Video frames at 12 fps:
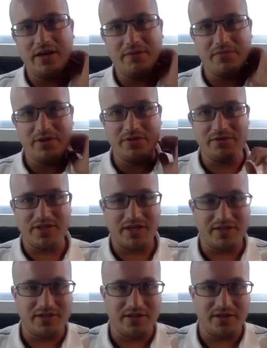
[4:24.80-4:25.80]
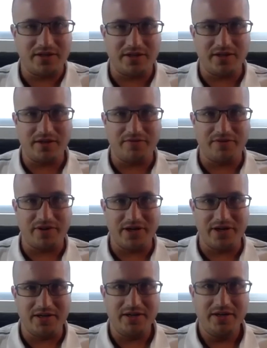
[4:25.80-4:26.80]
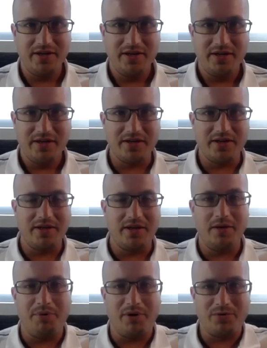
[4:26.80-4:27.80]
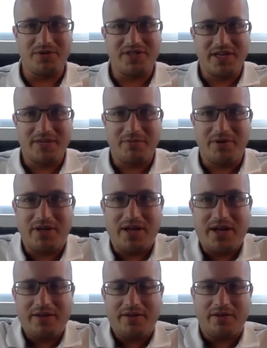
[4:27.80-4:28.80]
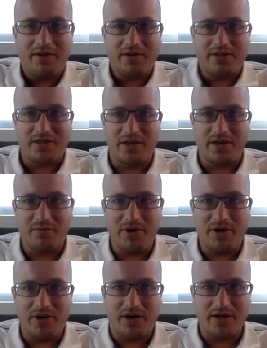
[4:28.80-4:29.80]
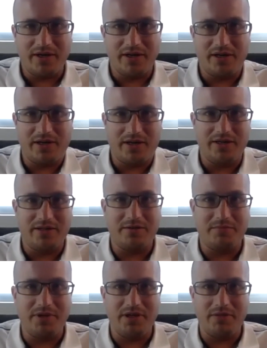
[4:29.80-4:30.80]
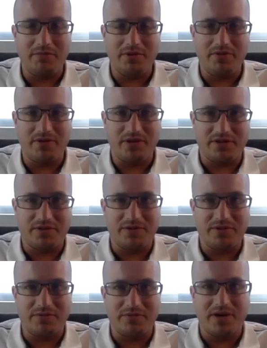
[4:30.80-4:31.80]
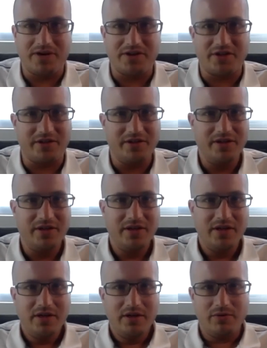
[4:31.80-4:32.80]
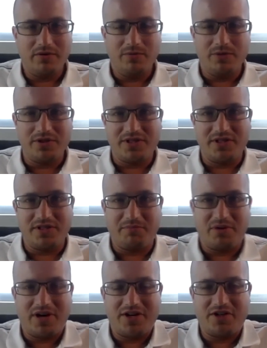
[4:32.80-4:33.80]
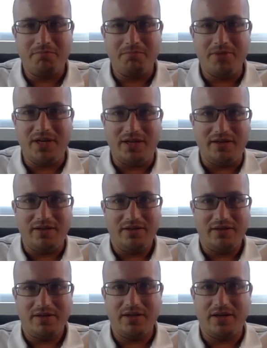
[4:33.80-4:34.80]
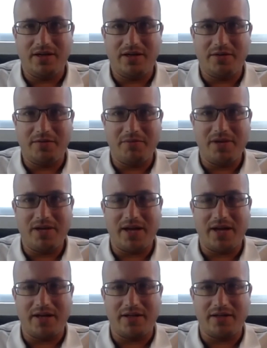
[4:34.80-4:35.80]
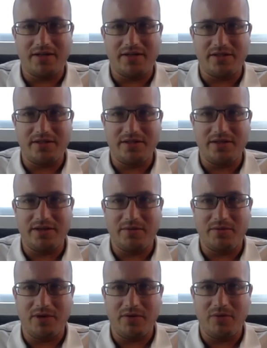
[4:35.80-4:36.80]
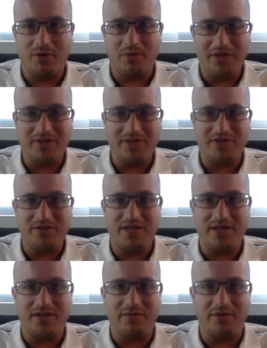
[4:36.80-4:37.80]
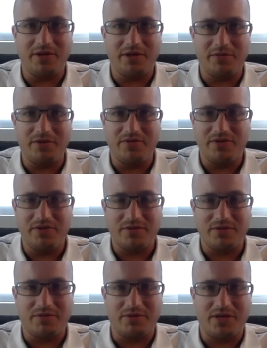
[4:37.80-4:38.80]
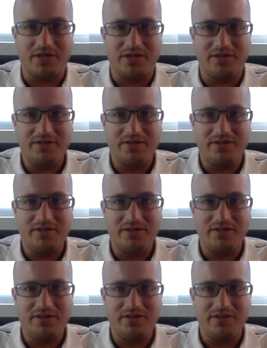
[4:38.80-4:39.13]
You said a bold statement there that we're highly likely to be moving into a depression. What does a depression mean? And what makes you say that we're going to move into a depression?